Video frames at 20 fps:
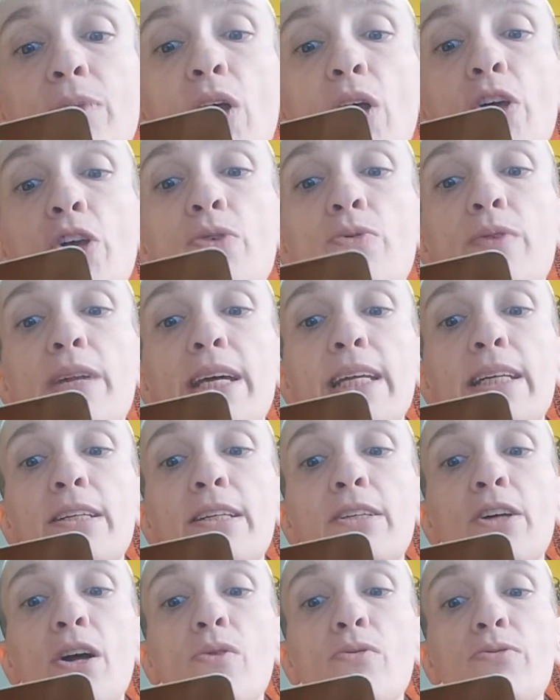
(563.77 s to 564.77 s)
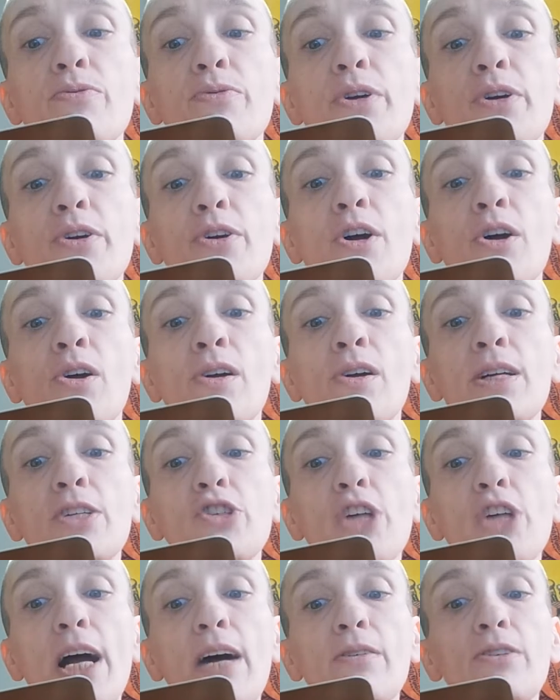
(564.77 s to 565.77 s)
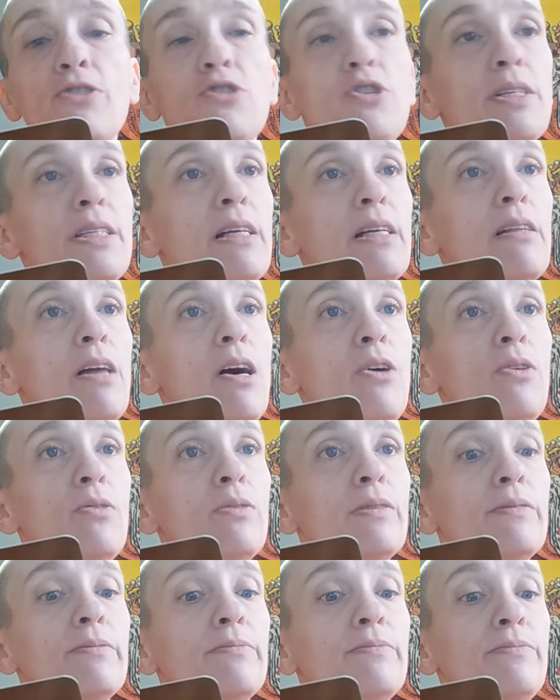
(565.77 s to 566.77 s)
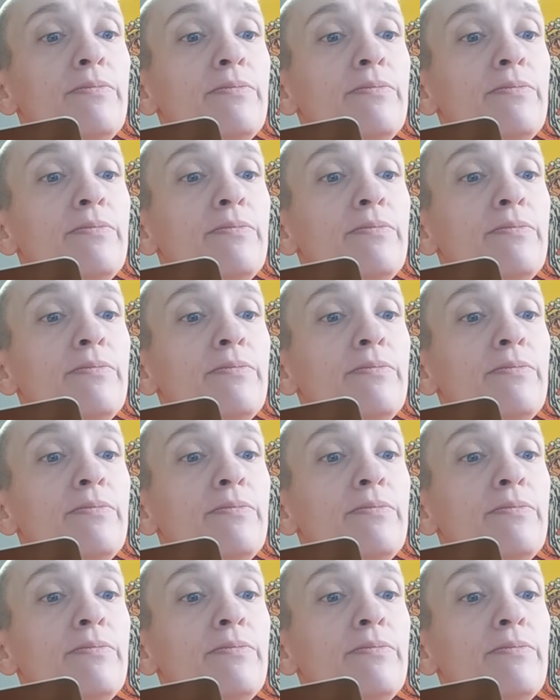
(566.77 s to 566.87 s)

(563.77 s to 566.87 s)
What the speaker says: You needn't go through your current challenges alone.